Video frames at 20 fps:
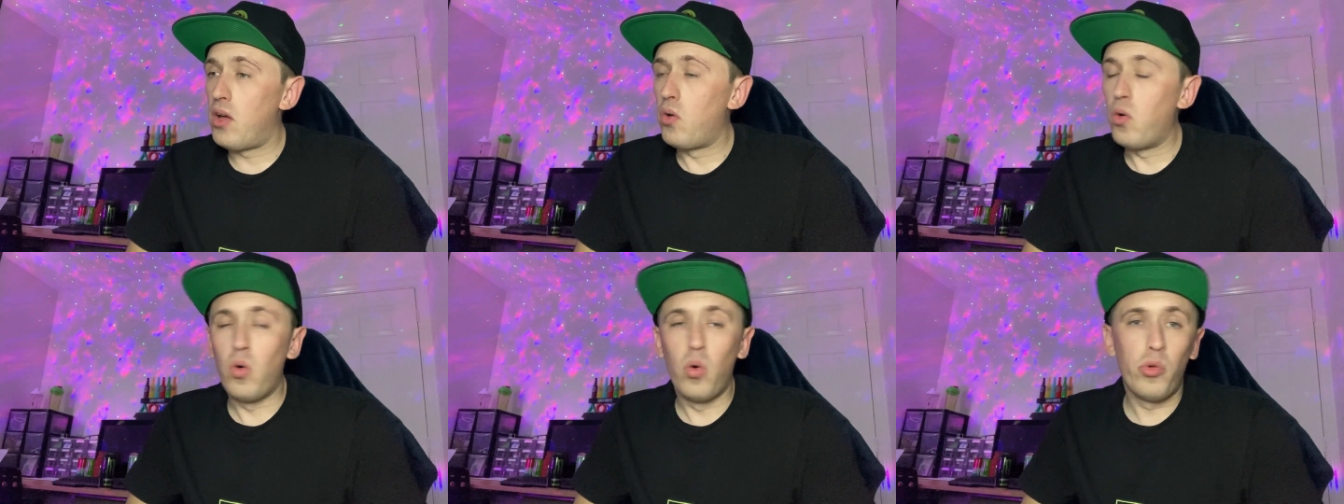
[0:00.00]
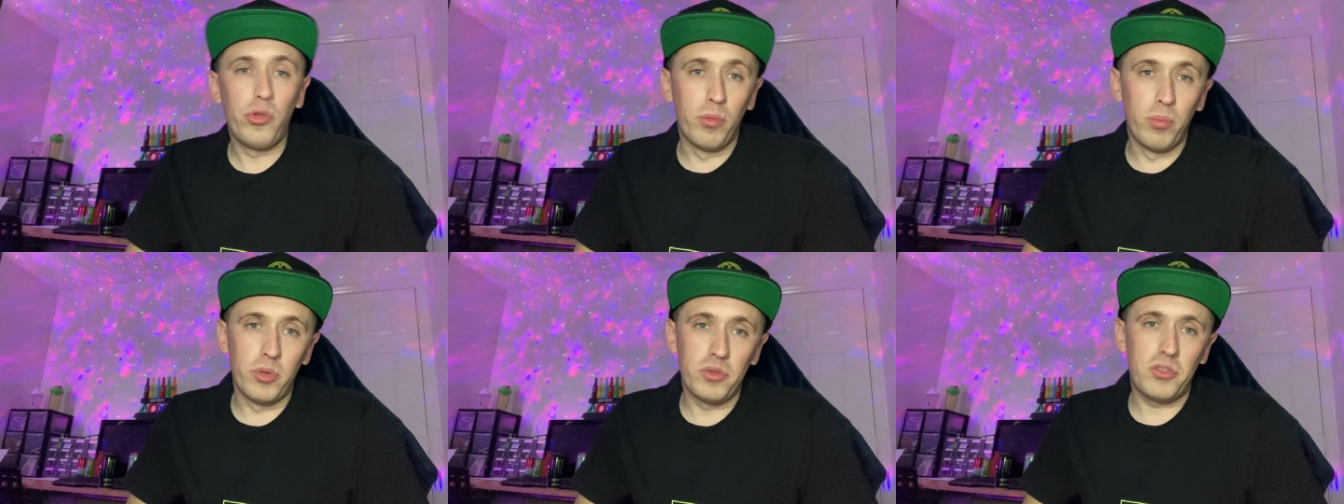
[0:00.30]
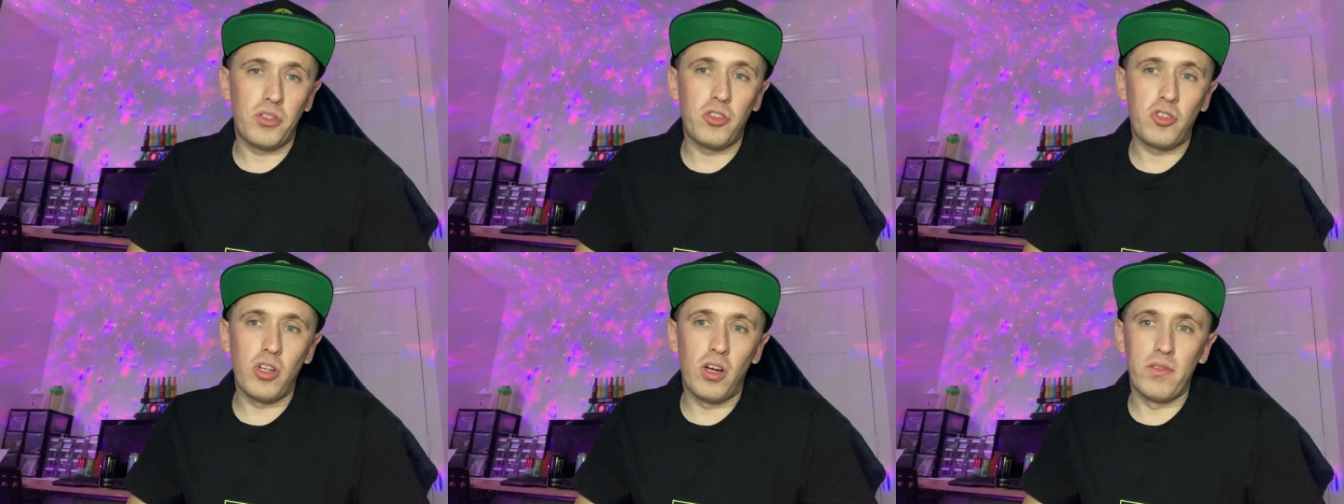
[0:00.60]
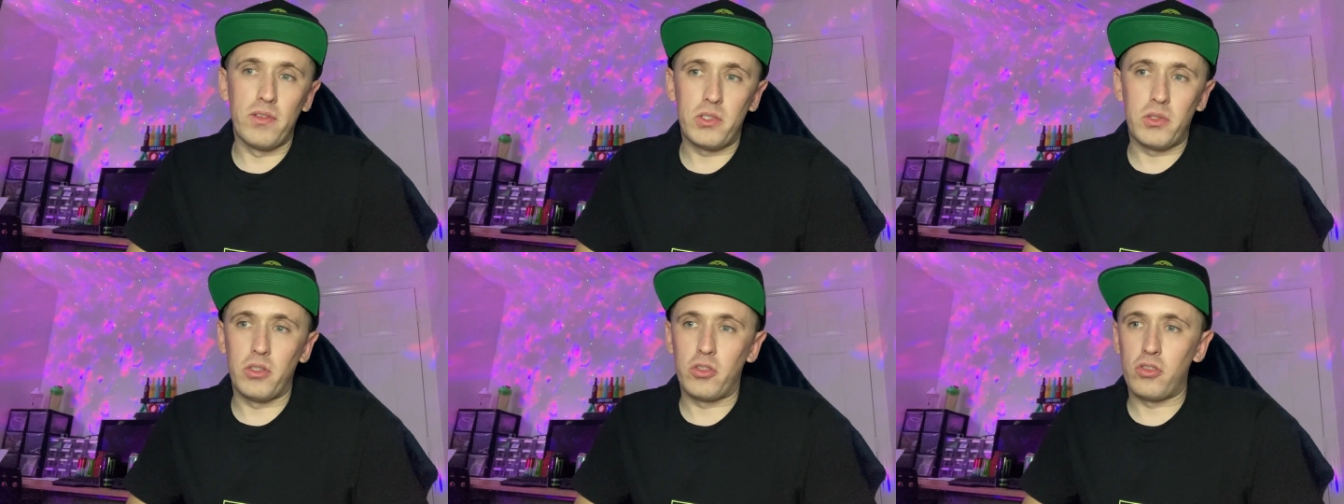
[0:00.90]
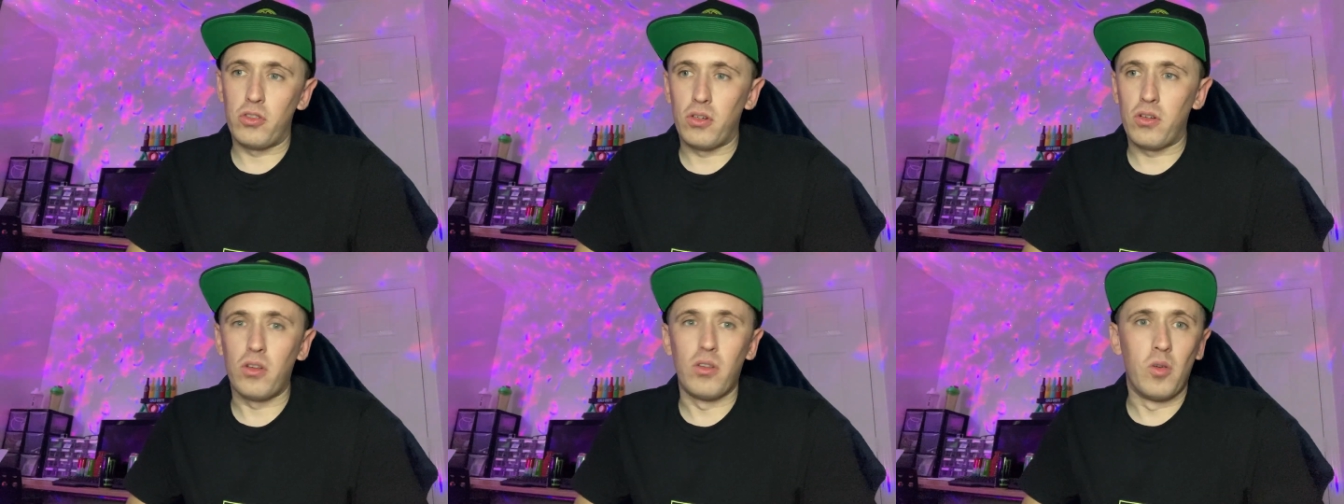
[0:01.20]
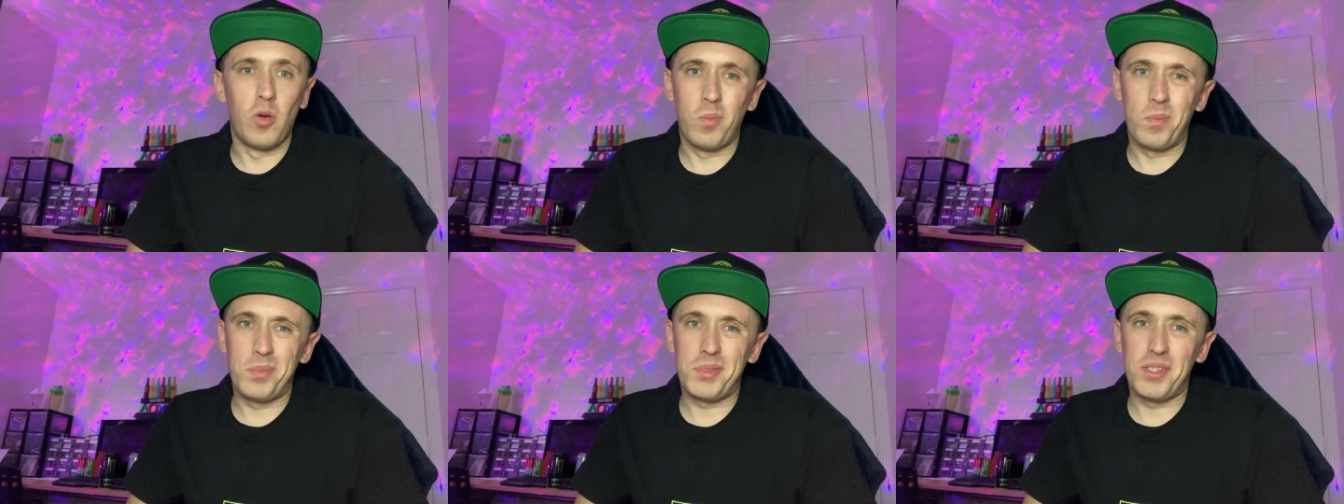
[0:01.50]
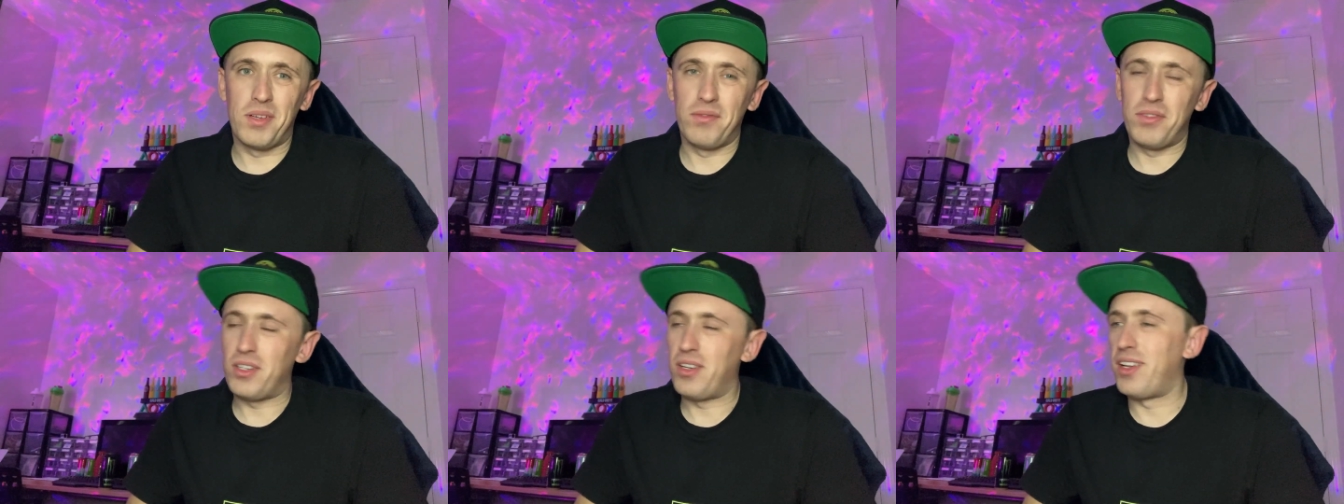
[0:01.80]
or the Monster Java Swiss Chocolate, or
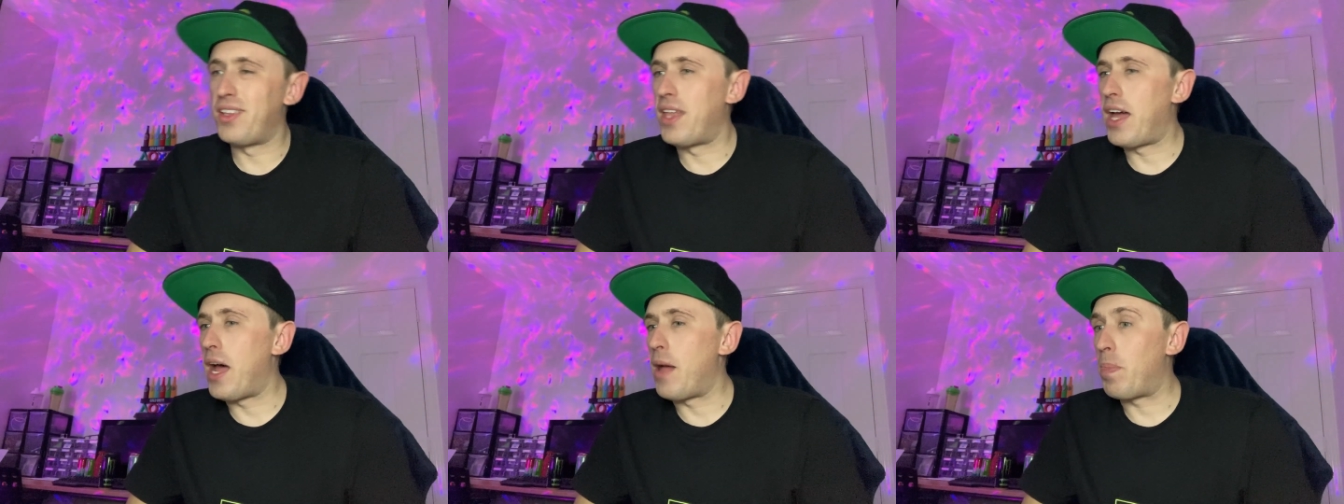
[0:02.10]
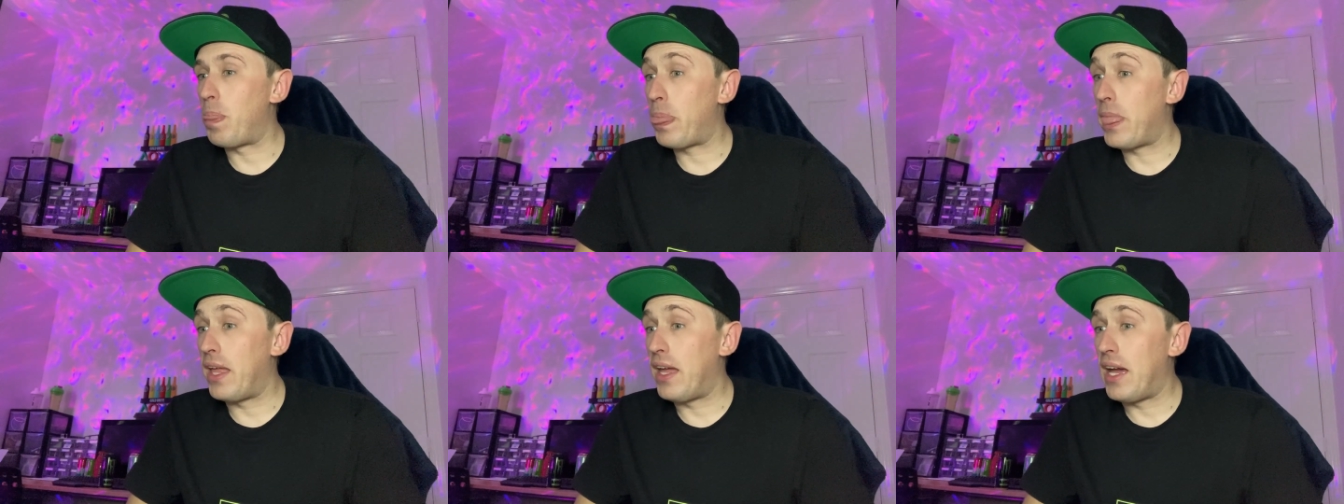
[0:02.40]
something like that.